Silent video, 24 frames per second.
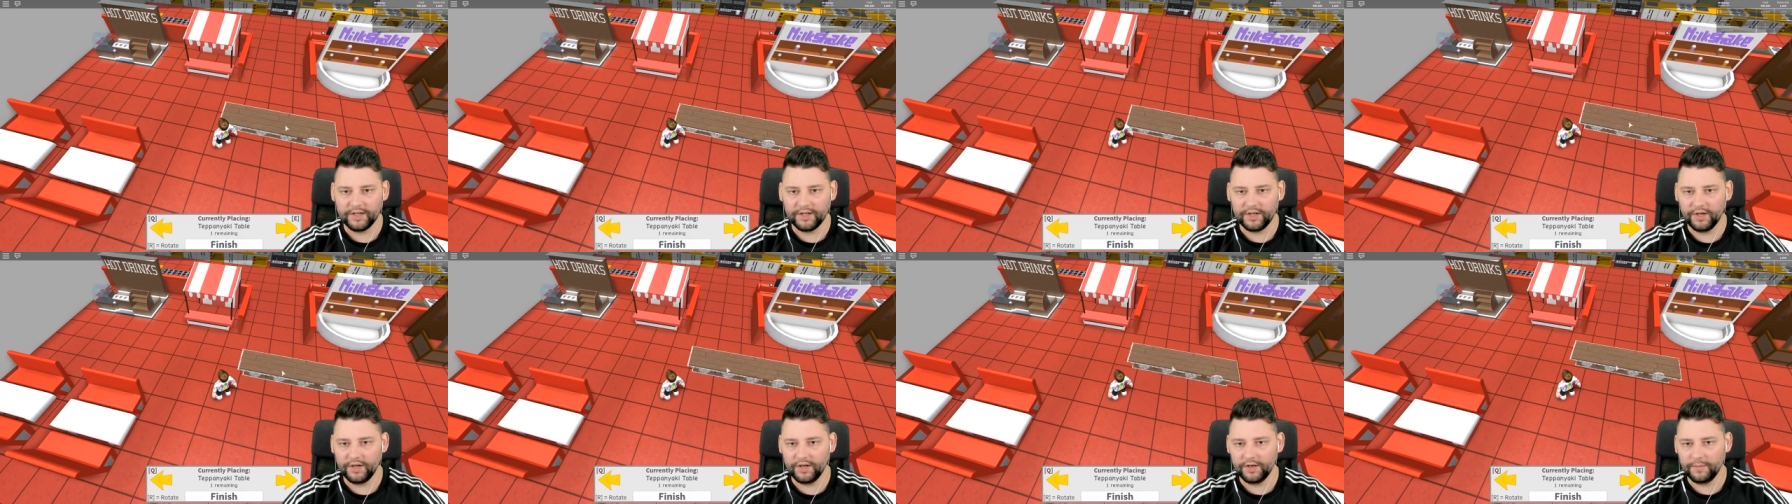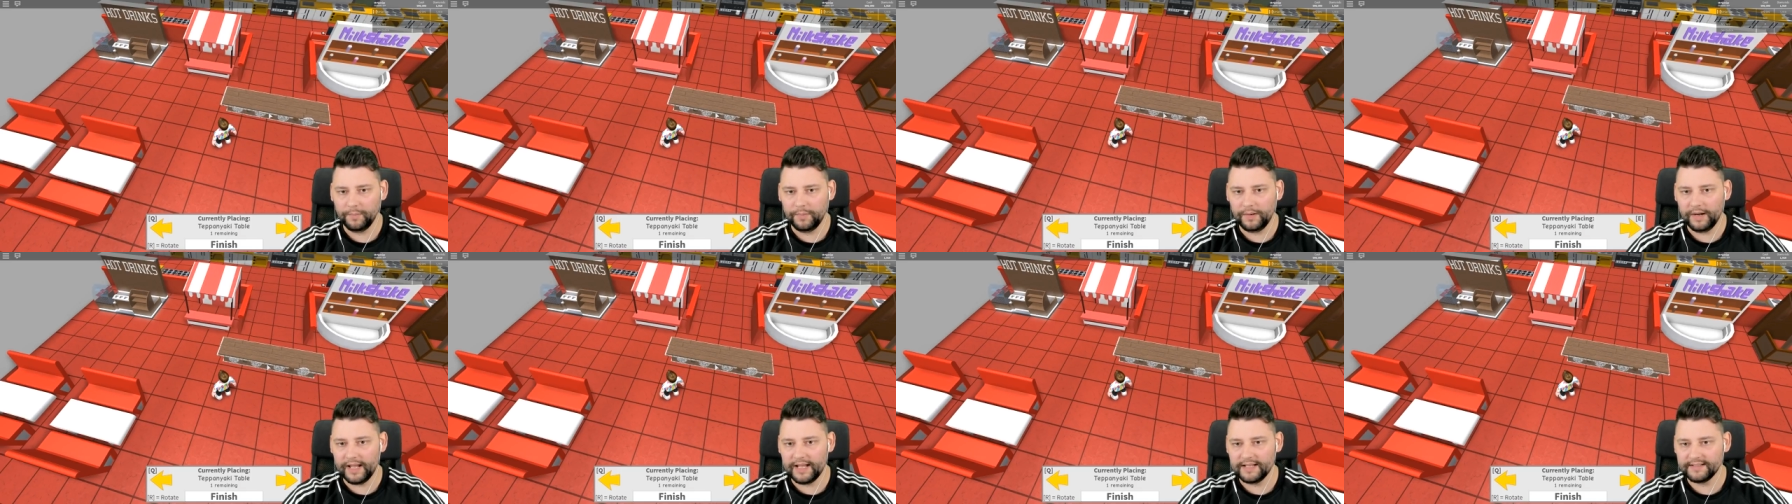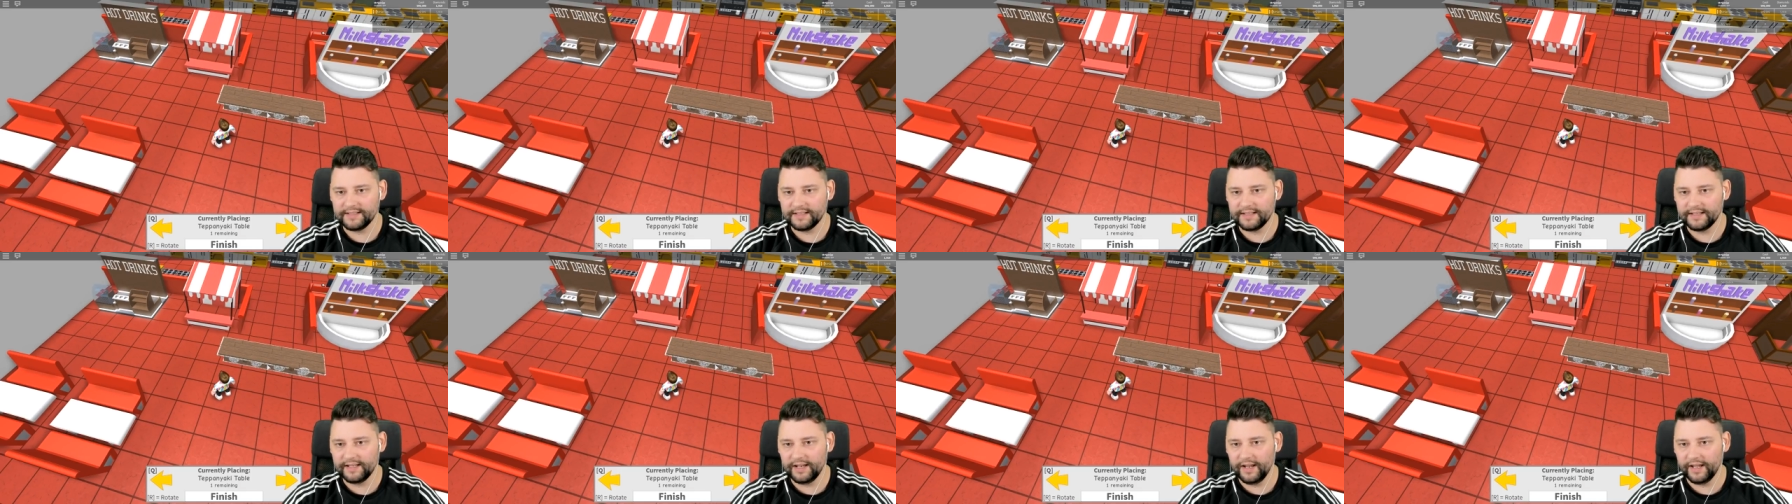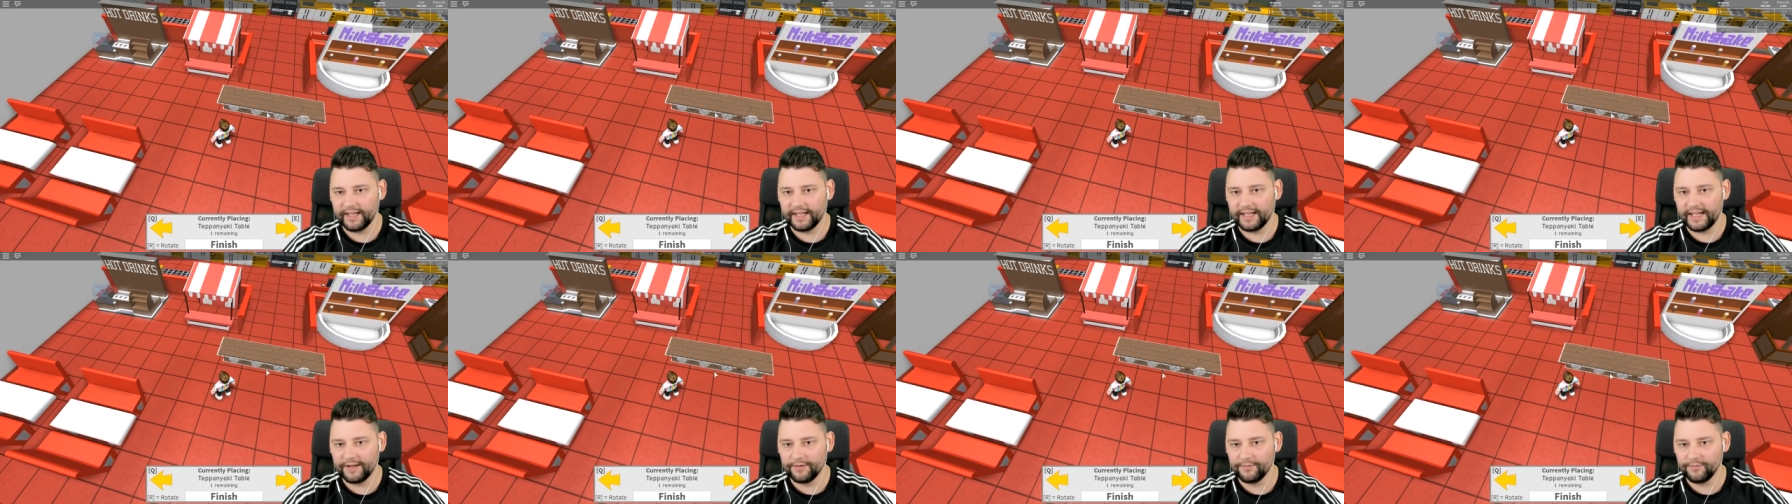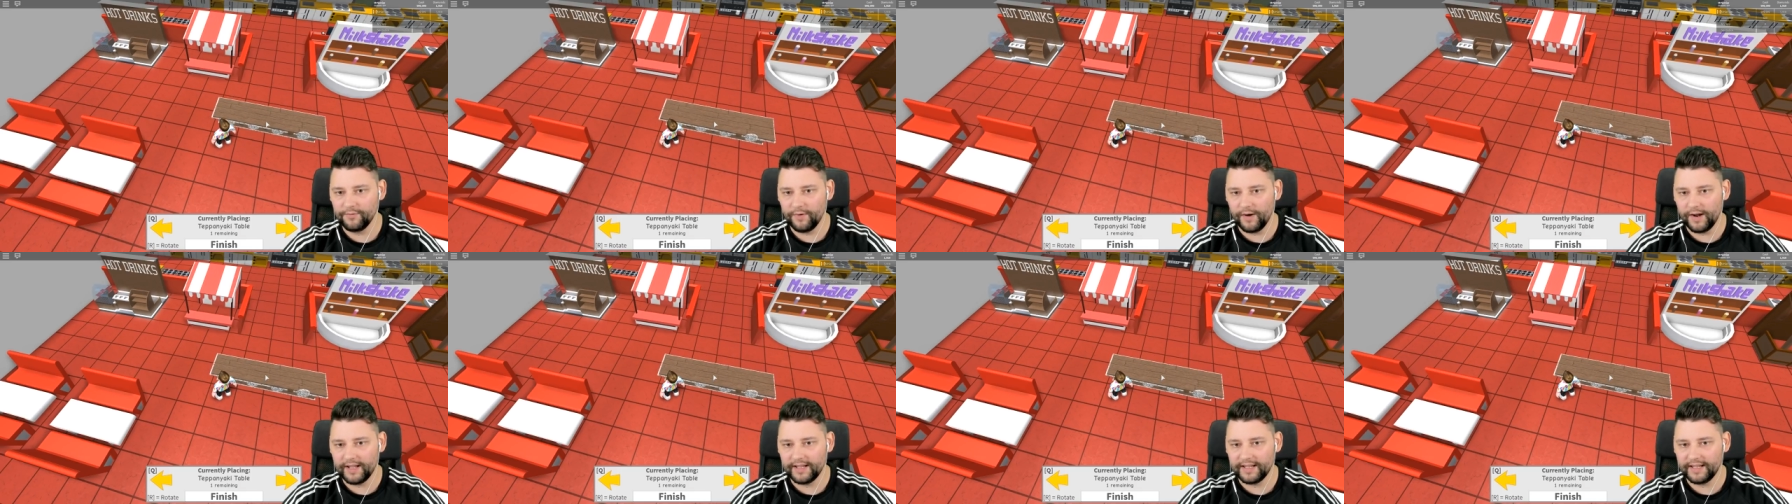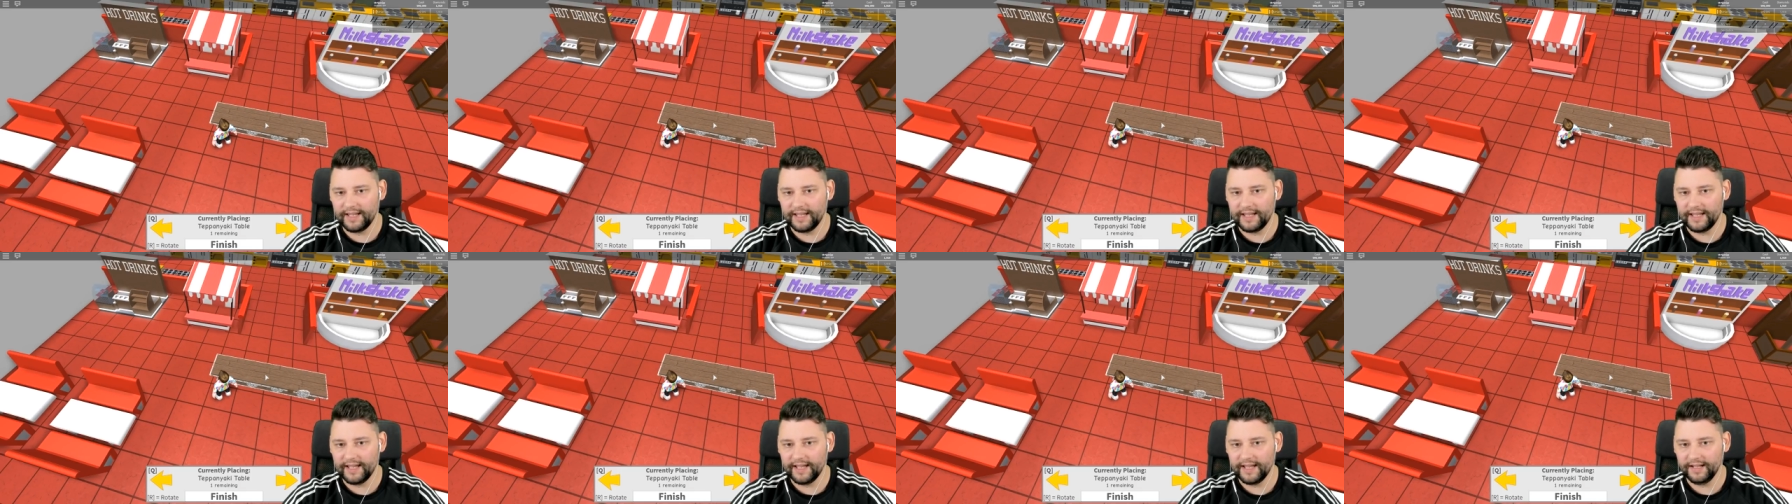could place it like it right
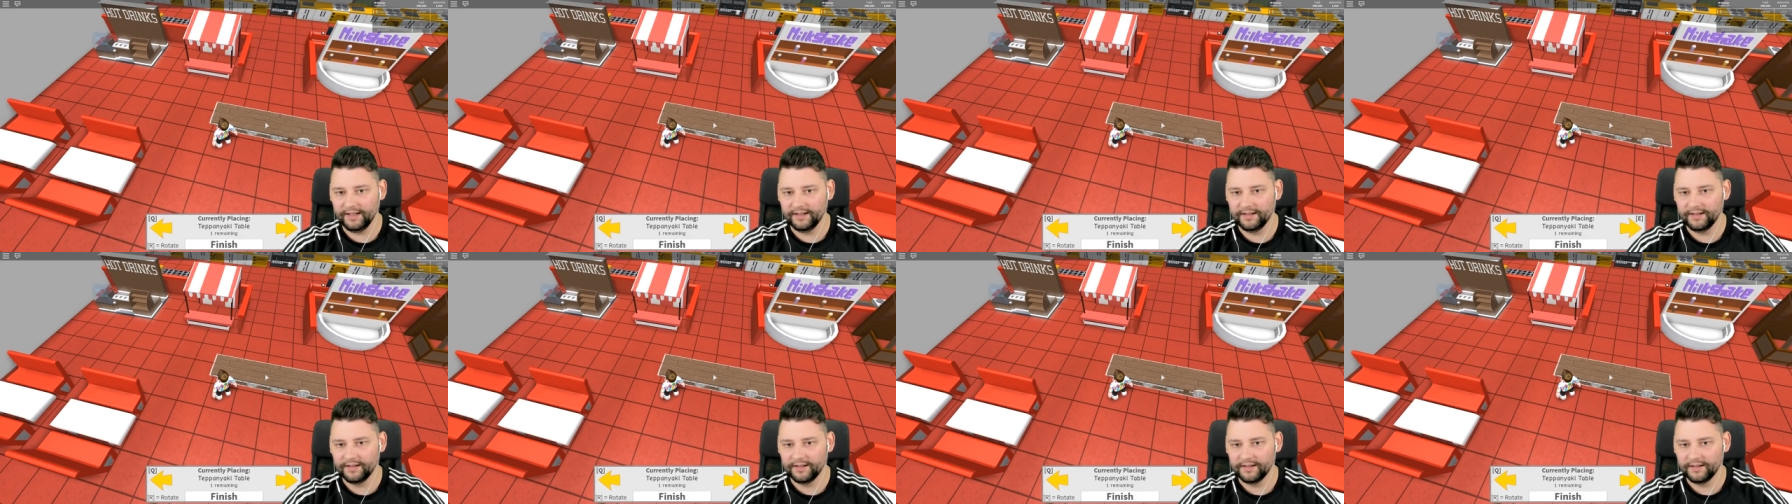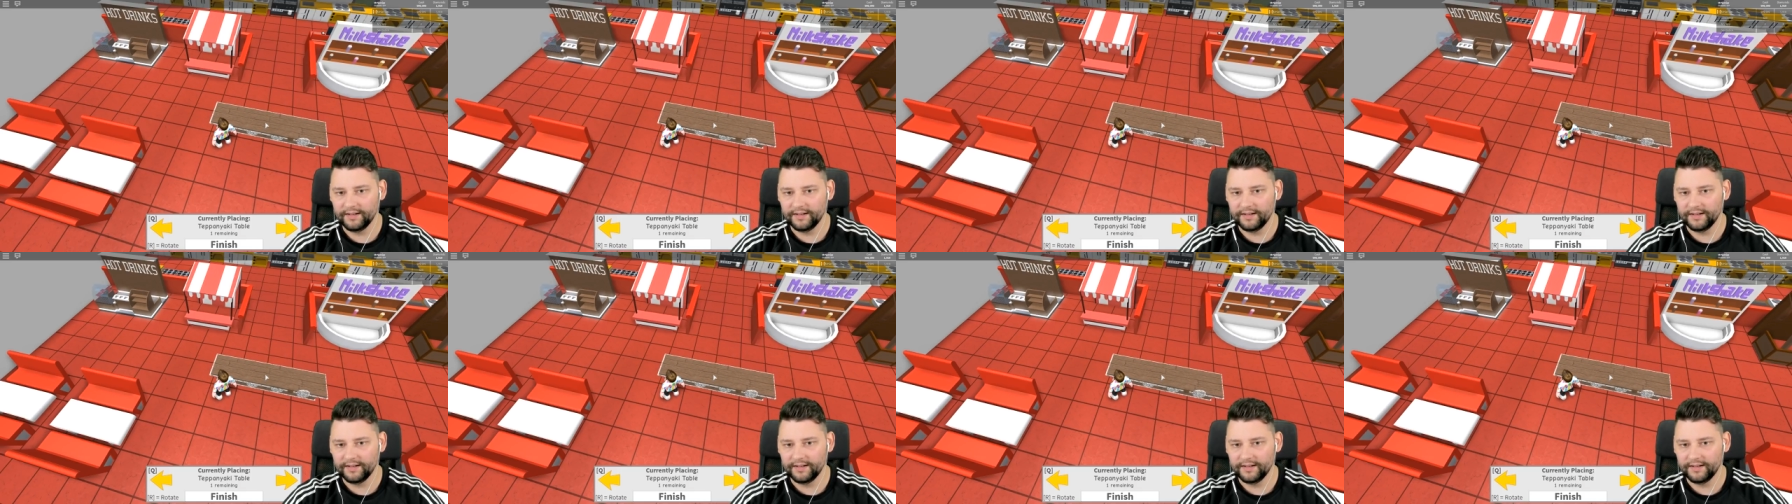here.